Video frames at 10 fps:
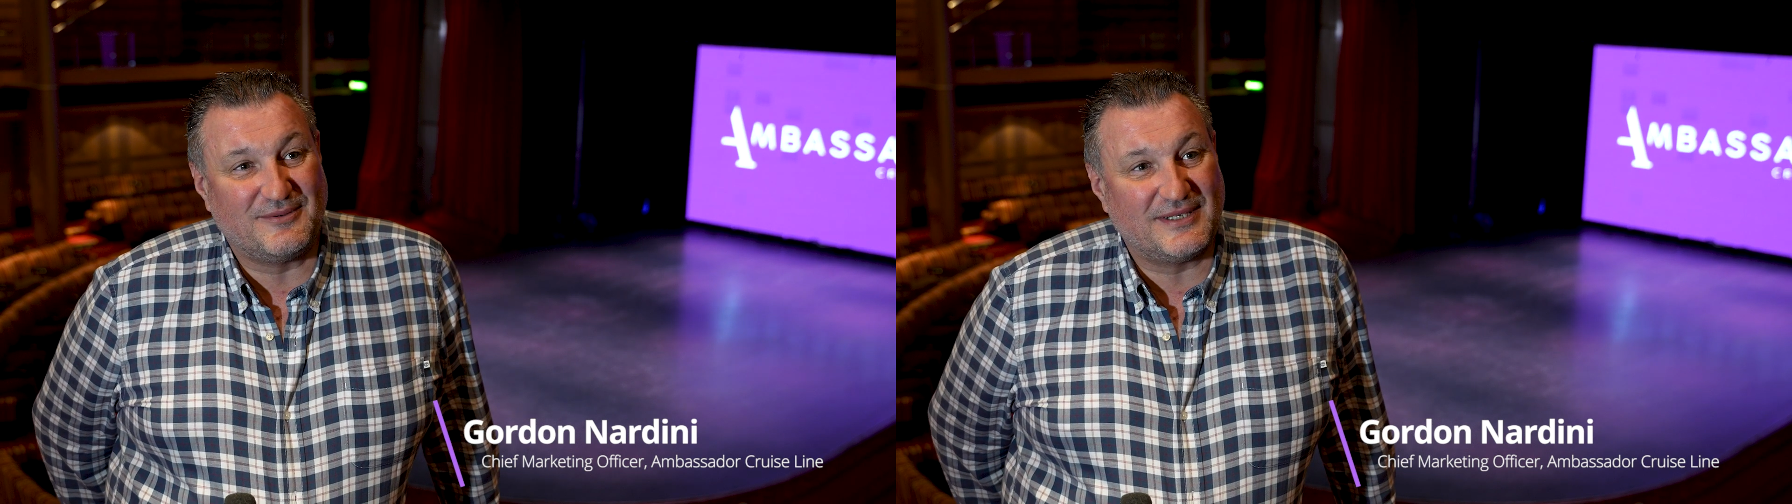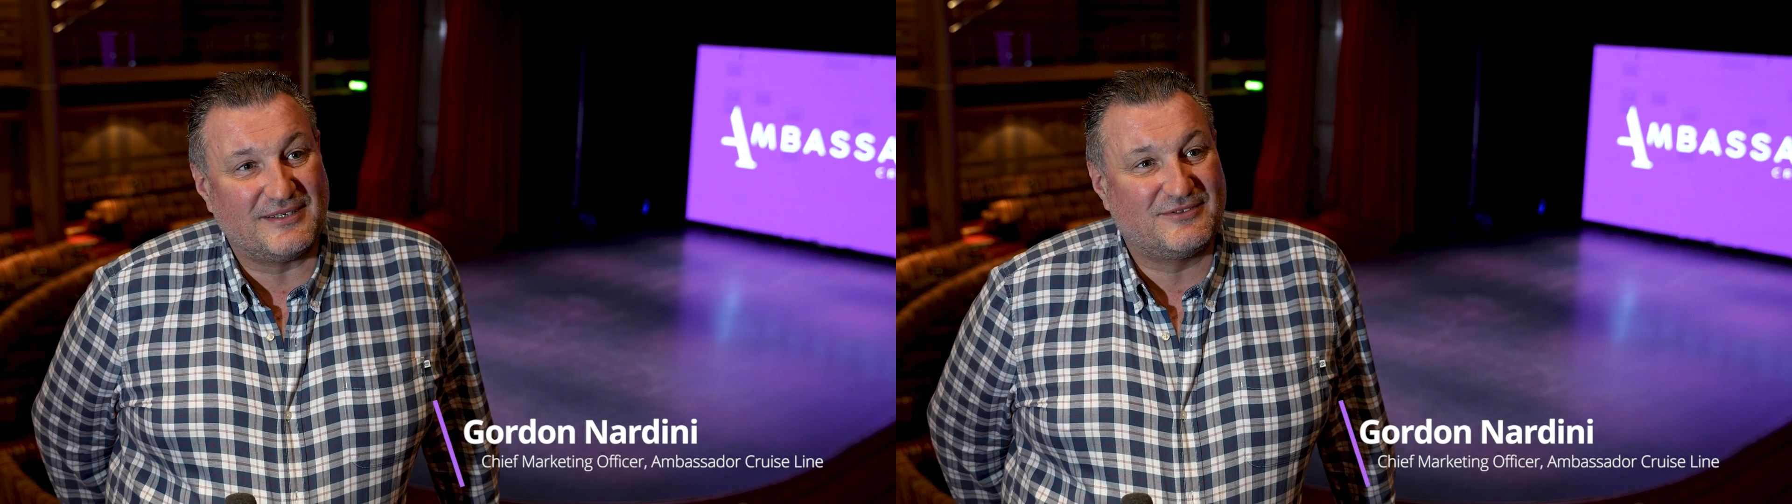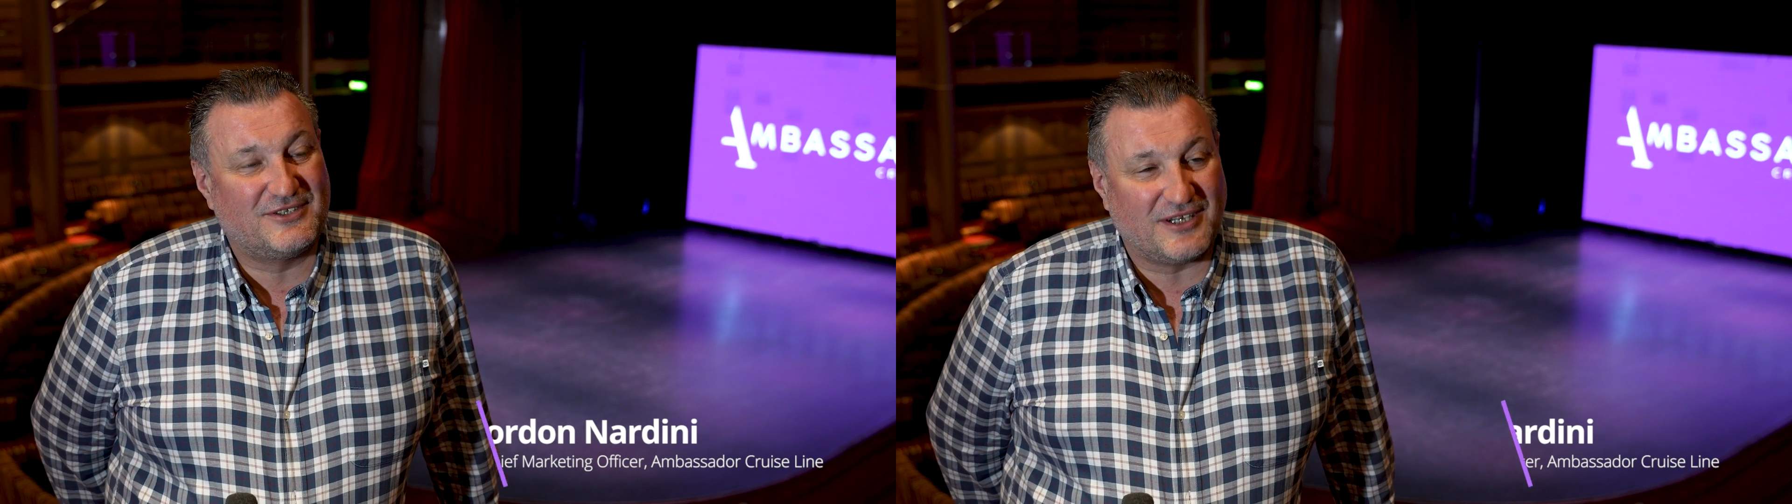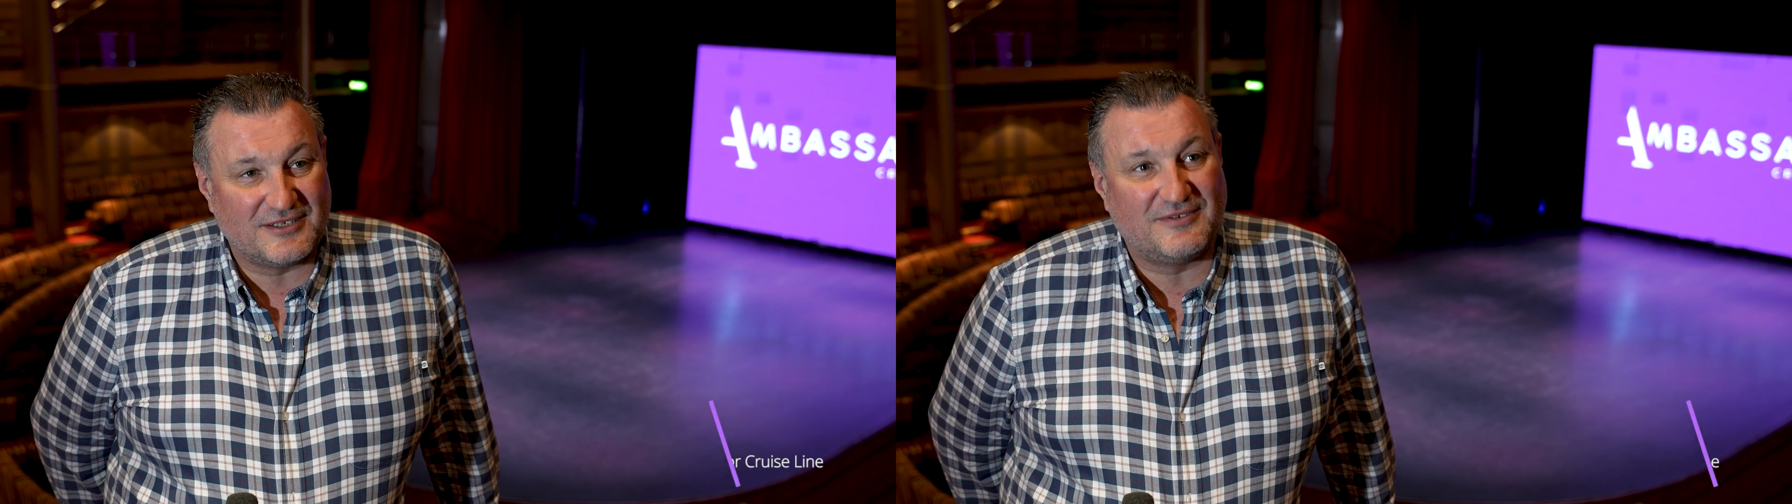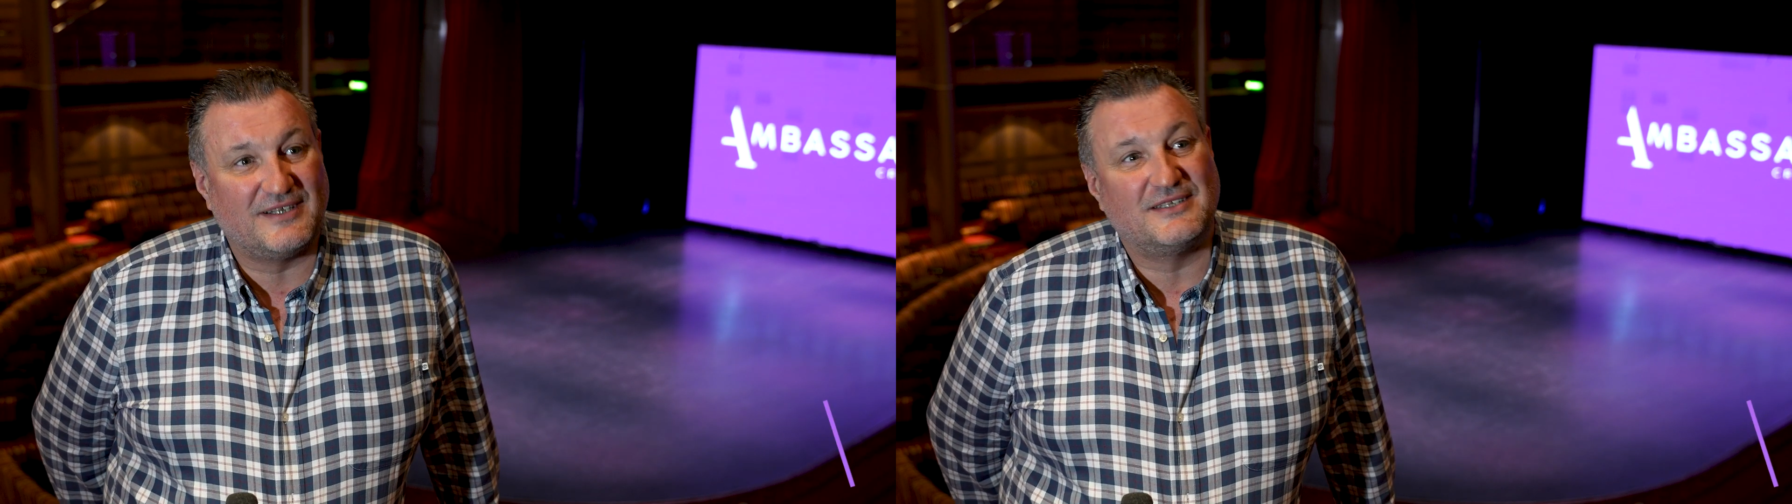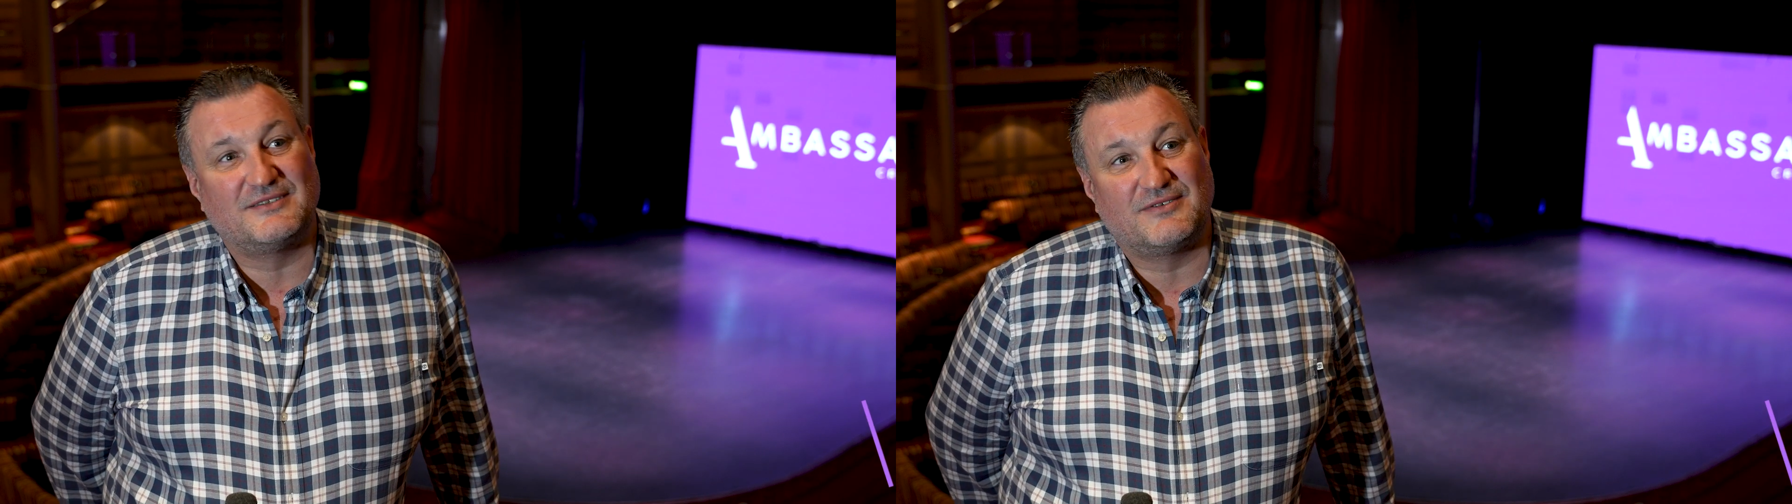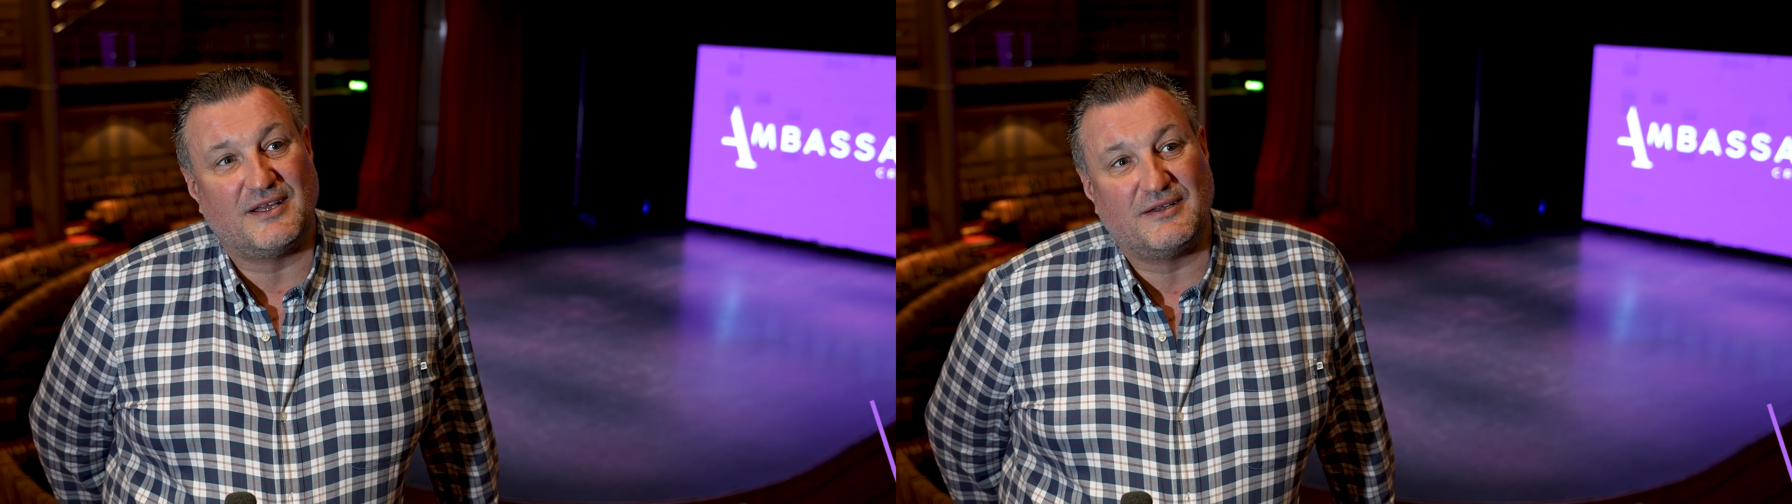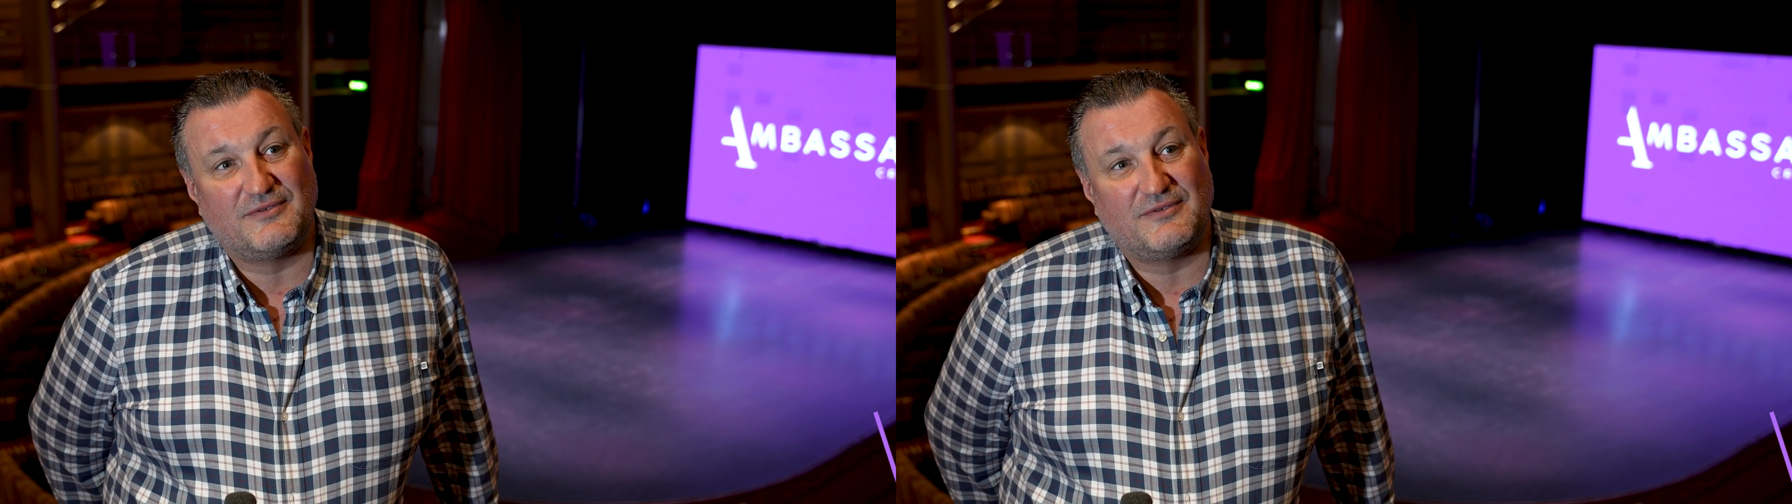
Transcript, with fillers: We have just finished uh,